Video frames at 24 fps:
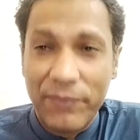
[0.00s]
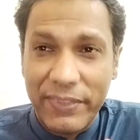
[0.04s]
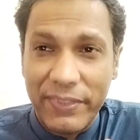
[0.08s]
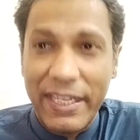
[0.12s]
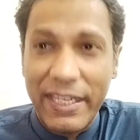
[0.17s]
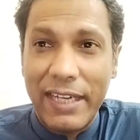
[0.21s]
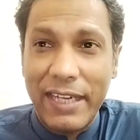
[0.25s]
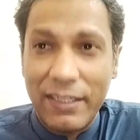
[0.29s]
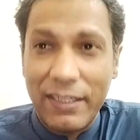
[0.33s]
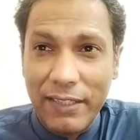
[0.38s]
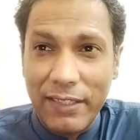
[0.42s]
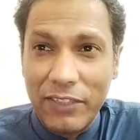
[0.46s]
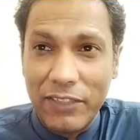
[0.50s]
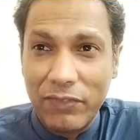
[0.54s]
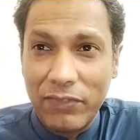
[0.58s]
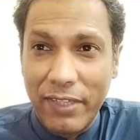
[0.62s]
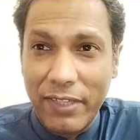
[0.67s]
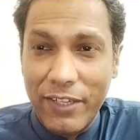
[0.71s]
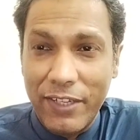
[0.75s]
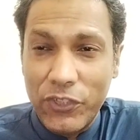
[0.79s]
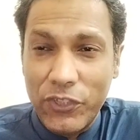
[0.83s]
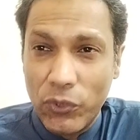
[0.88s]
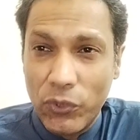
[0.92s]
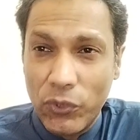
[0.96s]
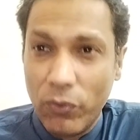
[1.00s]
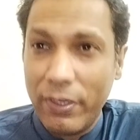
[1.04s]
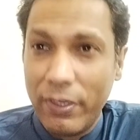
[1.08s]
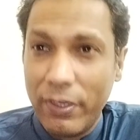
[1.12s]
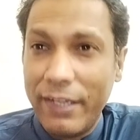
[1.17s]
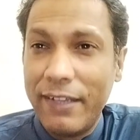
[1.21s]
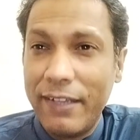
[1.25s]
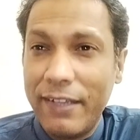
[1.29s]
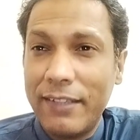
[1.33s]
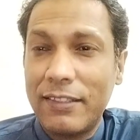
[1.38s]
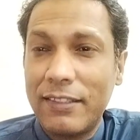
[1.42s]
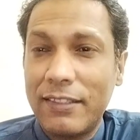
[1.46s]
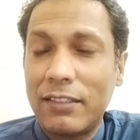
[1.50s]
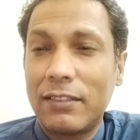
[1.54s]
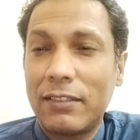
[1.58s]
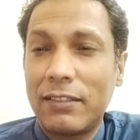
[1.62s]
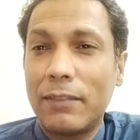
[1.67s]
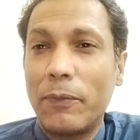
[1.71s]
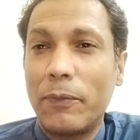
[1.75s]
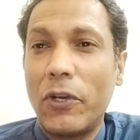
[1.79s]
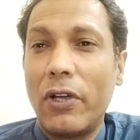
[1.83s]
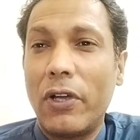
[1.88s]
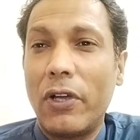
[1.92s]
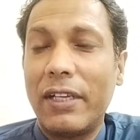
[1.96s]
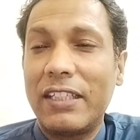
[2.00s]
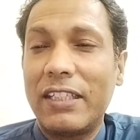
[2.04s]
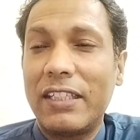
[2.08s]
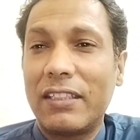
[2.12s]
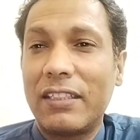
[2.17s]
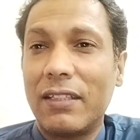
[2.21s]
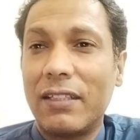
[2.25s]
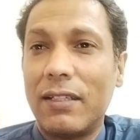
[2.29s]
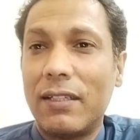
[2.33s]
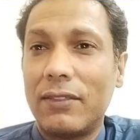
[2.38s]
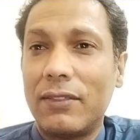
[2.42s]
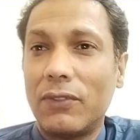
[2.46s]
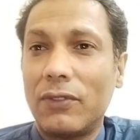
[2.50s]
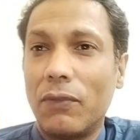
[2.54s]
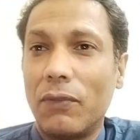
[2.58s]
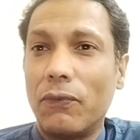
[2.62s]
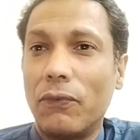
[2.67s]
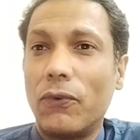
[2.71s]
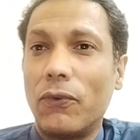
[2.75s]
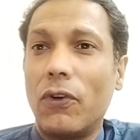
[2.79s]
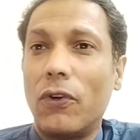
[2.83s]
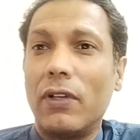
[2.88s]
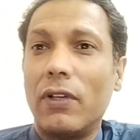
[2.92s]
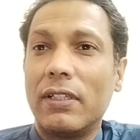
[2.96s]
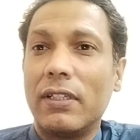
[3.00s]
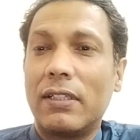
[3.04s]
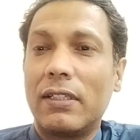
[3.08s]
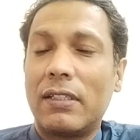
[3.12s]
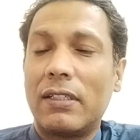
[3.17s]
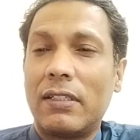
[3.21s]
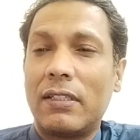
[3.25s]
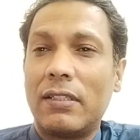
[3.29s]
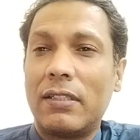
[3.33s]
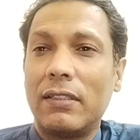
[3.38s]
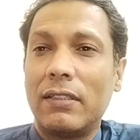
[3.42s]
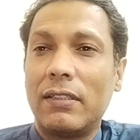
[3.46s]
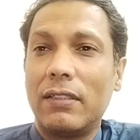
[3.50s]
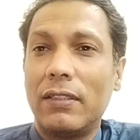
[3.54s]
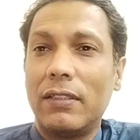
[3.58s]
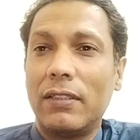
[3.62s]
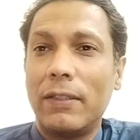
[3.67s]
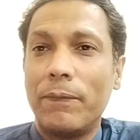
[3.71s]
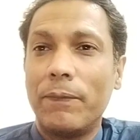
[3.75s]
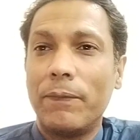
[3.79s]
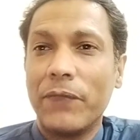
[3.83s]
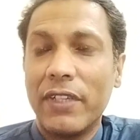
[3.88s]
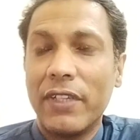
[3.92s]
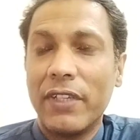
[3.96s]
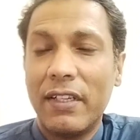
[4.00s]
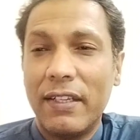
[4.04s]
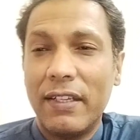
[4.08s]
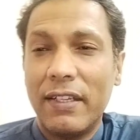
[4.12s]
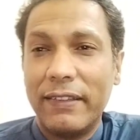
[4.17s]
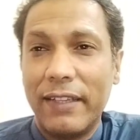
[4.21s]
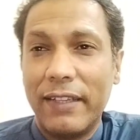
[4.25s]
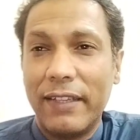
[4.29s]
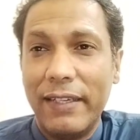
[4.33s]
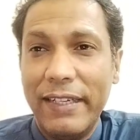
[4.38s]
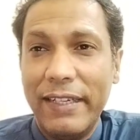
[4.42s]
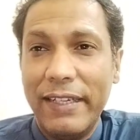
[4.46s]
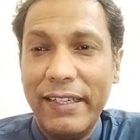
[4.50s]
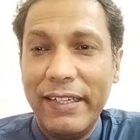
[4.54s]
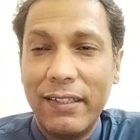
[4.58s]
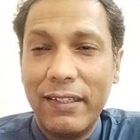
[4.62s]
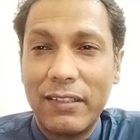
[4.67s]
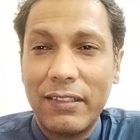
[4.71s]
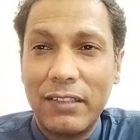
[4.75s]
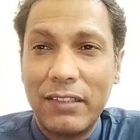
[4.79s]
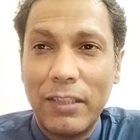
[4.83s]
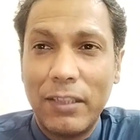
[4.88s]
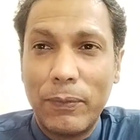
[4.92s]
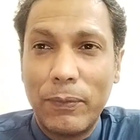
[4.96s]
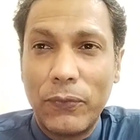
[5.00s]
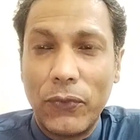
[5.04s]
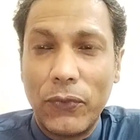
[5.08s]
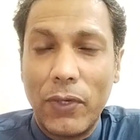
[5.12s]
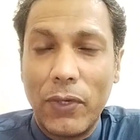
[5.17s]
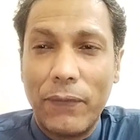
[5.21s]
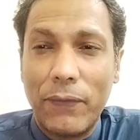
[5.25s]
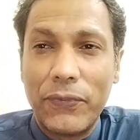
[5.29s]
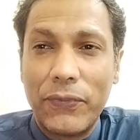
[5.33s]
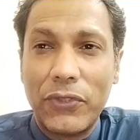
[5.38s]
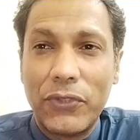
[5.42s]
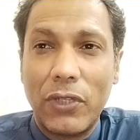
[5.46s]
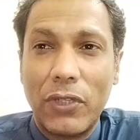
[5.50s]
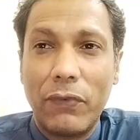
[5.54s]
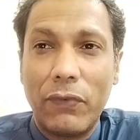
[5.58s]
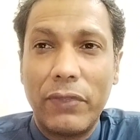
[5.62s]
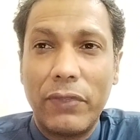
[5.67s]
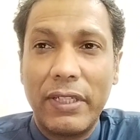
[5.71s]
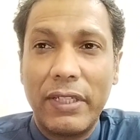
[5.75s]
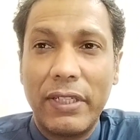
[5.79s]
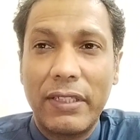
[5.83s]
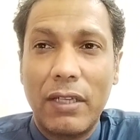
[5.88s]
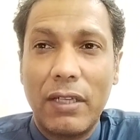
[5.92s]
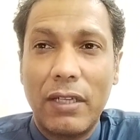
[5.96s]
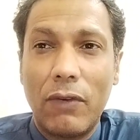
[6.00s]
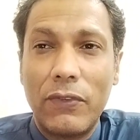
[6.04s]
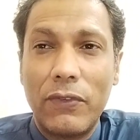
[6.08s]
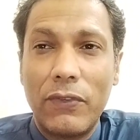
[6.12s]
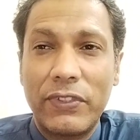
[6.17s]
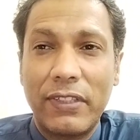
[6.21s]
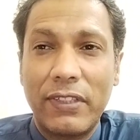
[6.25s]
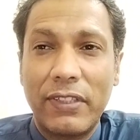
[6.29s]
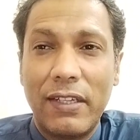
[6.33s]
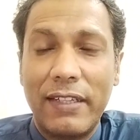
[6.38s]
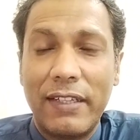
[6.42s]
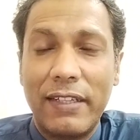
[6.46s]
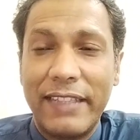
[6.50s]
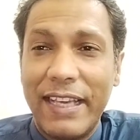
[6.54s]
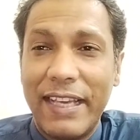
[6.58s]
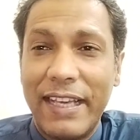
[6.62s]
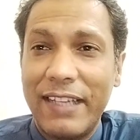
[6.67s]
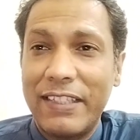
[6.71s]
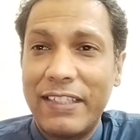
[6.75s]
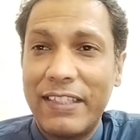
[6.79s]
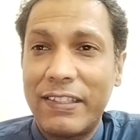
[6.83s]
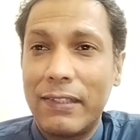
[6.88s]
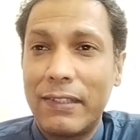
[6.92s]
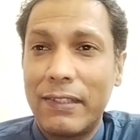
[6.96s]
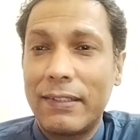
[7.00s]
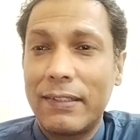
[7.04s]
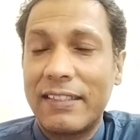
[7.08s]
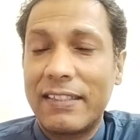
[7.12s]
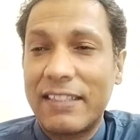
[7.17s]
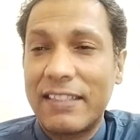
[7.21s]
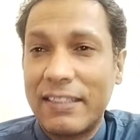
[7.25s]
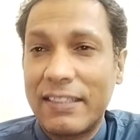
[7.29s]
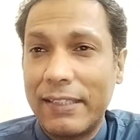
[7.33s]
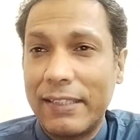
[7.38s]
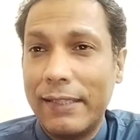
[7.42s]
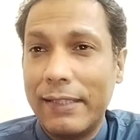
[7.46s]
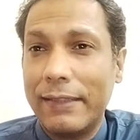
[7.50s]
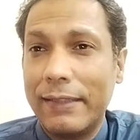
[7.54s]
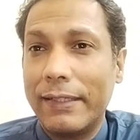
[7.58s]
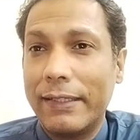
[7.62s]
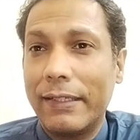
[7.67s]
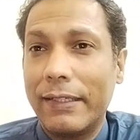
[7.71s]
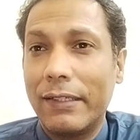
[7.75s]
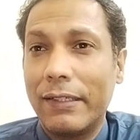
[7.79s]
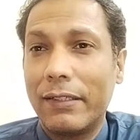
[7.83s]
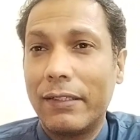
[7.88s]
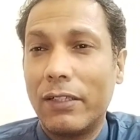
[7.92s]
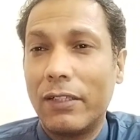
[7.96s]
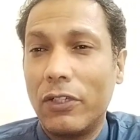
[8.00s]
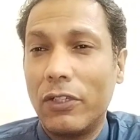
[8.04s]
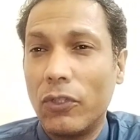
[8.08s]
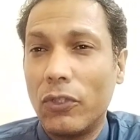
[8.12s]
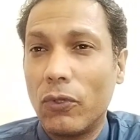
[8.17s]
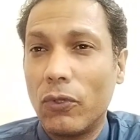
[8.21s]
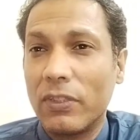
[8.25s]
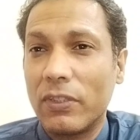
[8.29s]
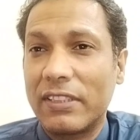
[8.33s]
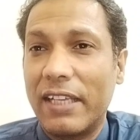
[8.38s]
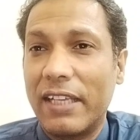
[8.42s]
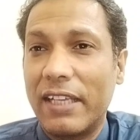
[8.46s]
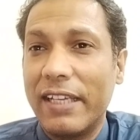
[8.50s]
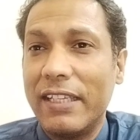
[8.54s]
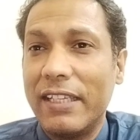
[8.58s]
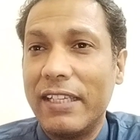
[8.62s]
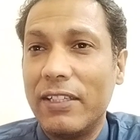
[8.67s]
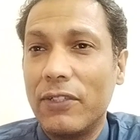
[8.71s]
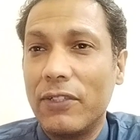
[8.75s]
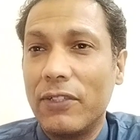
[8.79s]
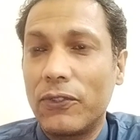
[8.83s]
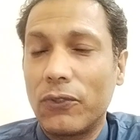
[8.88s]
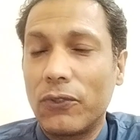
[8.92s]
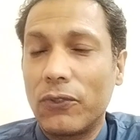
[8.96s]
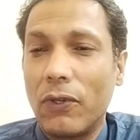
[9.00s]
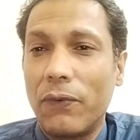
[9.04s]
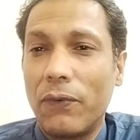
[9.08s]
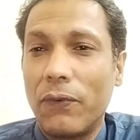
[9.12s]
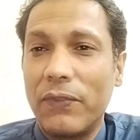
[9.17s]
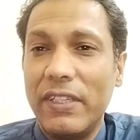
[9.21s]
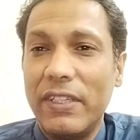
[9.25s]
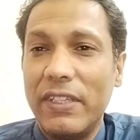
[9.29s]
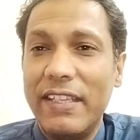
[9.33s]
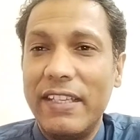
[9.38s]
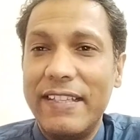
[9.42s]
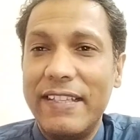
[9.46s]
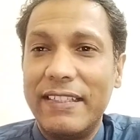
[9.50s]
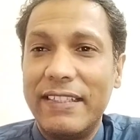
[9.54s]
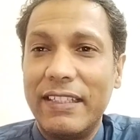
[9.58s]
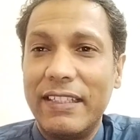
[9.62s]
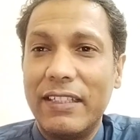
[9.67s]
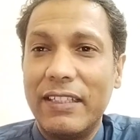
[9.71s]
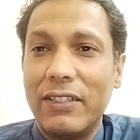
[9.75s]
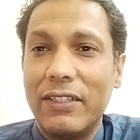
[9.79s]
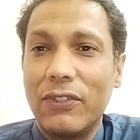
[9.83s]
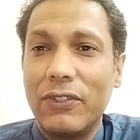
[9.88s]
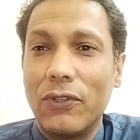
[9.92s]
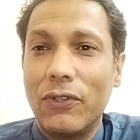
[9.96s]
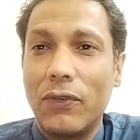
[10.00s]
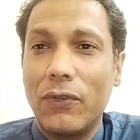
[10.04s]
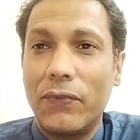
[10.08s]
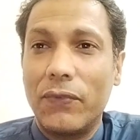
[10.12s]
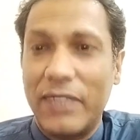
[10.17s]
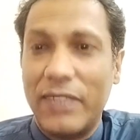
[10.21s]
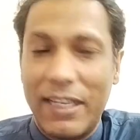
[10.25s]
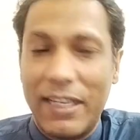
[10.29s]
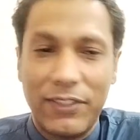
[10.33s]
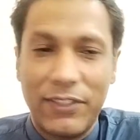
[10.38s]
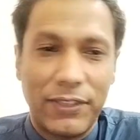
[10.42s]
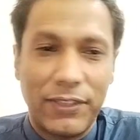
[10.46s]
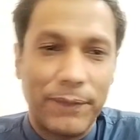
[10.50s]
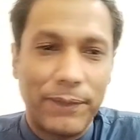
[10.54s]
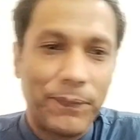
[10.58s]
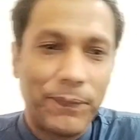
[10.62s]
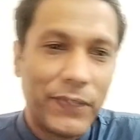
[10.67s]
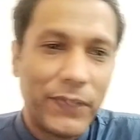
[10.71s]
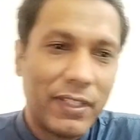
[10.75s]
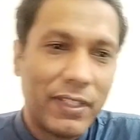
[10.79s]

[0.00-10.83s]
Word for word: That is why Sudanese politicians want the leadership of Sovereignty Council. Tensions still there, no signs of easing of tension.